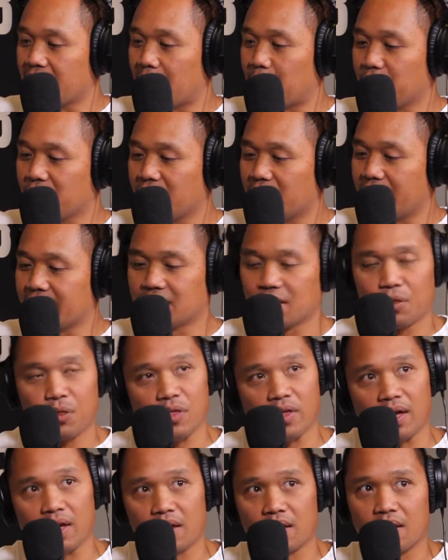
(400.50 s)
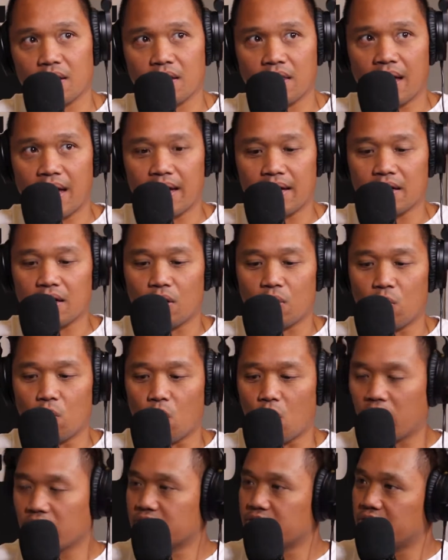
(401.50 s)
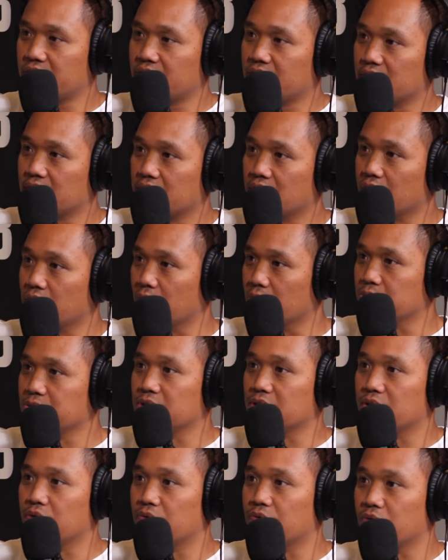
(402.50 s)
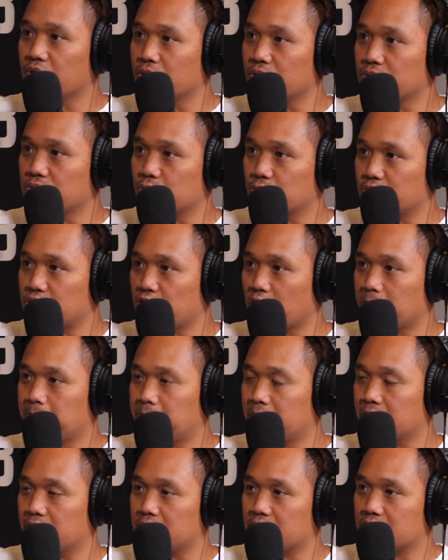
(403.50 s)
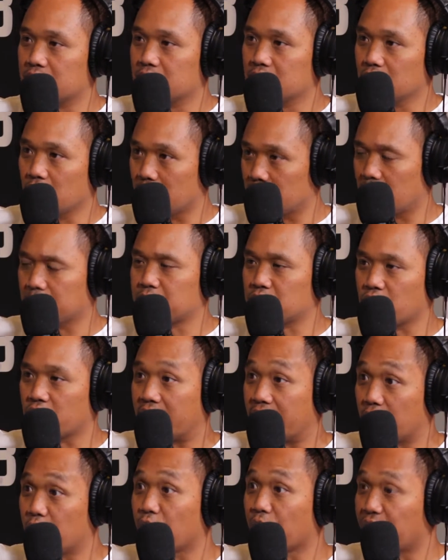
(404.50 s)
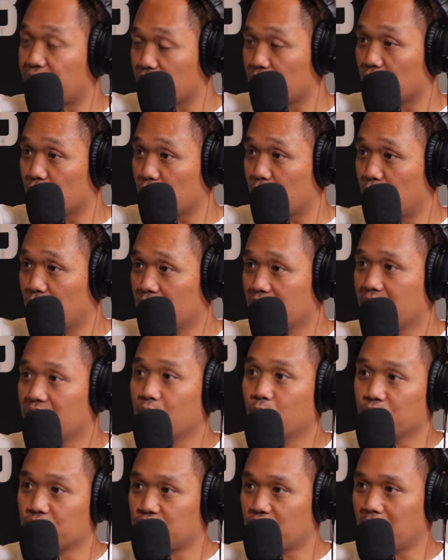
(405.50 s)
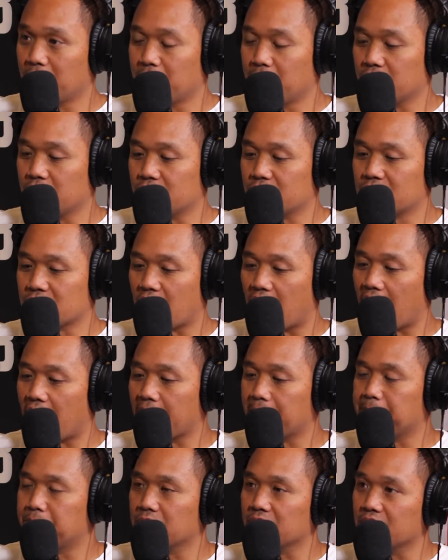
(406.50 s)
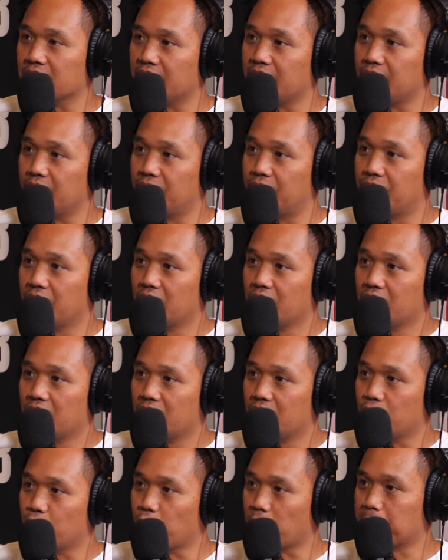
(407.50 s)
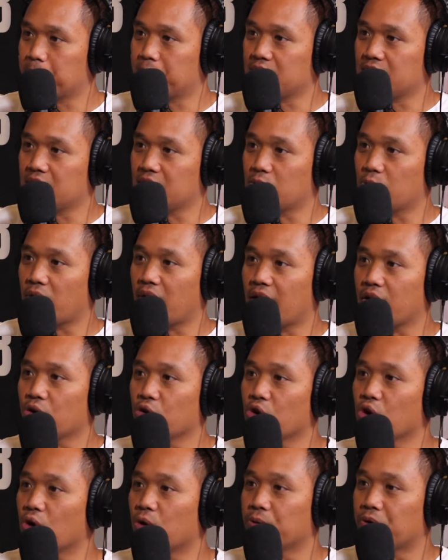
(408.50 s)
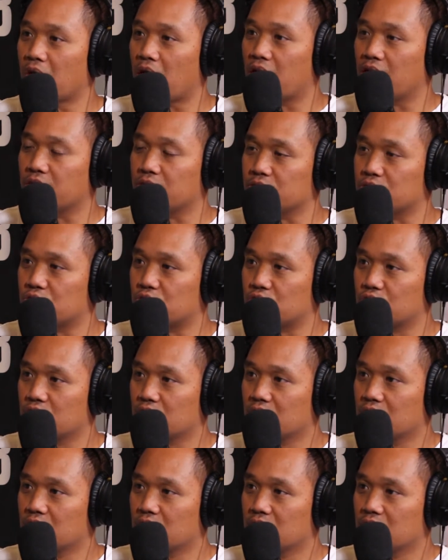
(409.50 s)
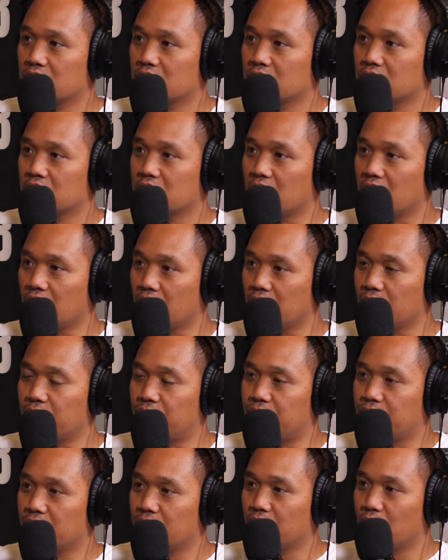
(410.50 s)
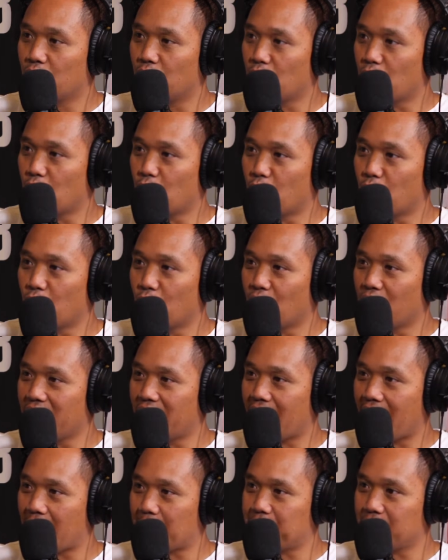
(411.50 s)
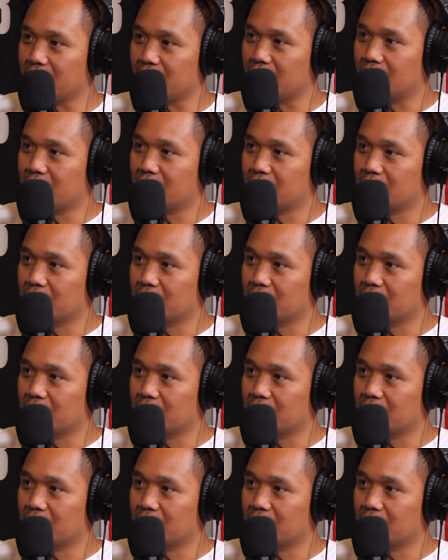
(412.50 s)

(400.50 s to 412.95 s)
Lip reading: and I would like to think that watching those interviews with Jay Billis, interview with Jay Billis, I believe Rick Pitino had no knowledge of what happened.